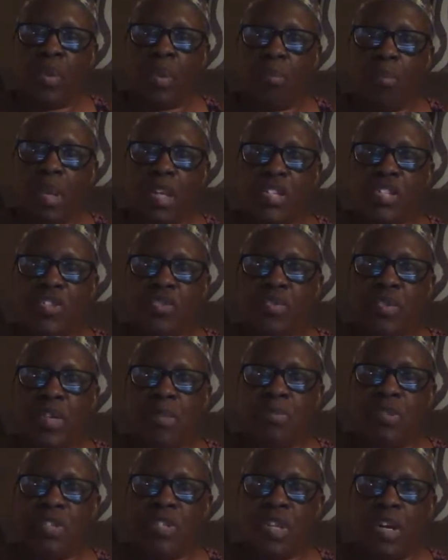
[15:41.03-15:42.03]
My
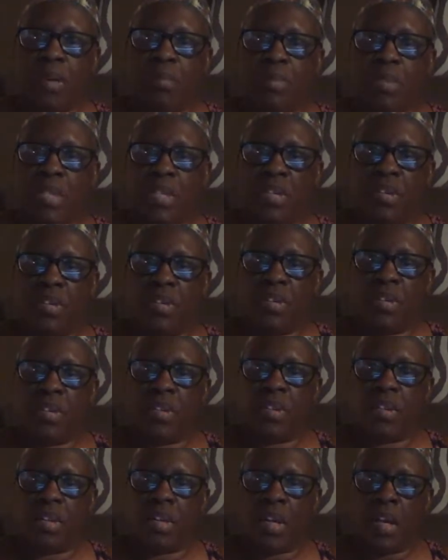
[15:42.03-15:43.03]
stream jumped here.
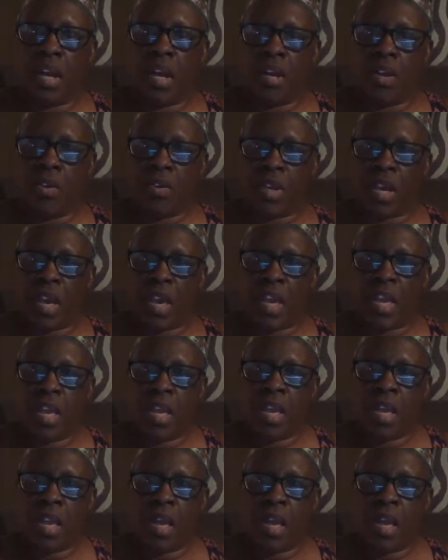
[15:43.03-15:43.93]
Okay.